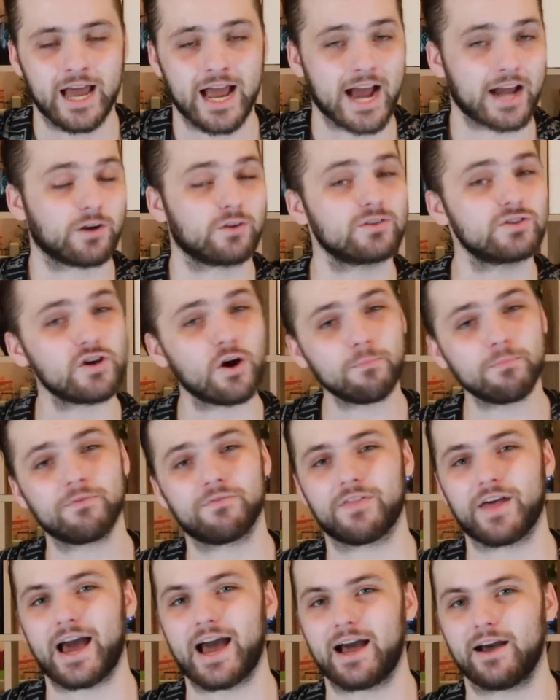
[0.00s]
And on top
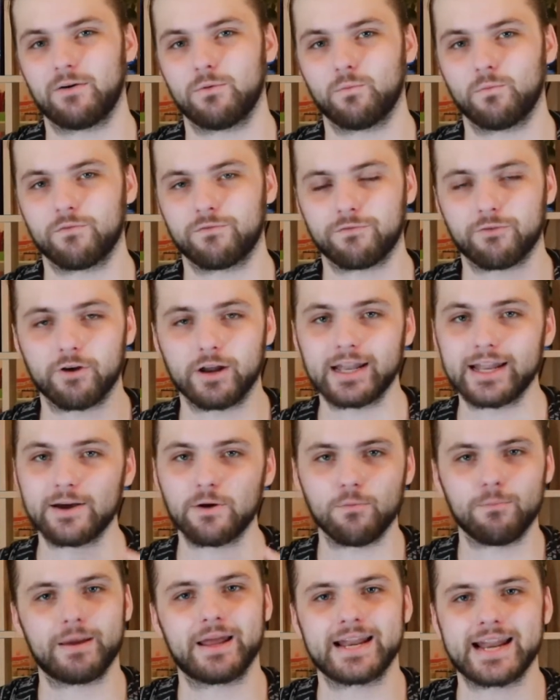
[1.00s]
of that, for a
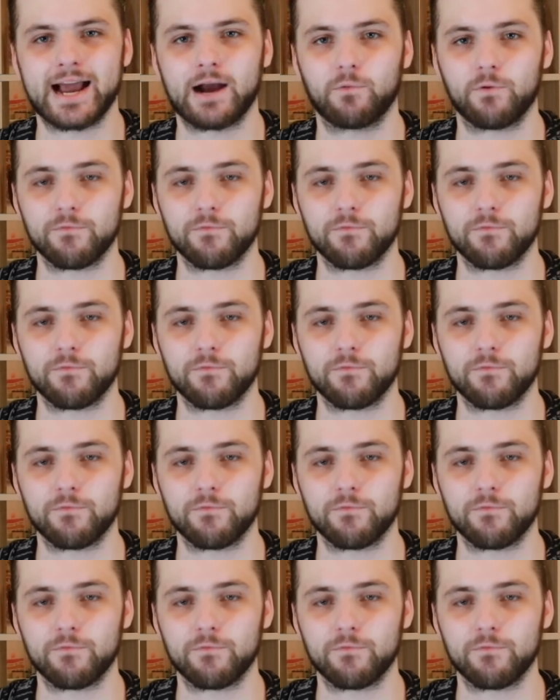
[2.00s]
little bit now,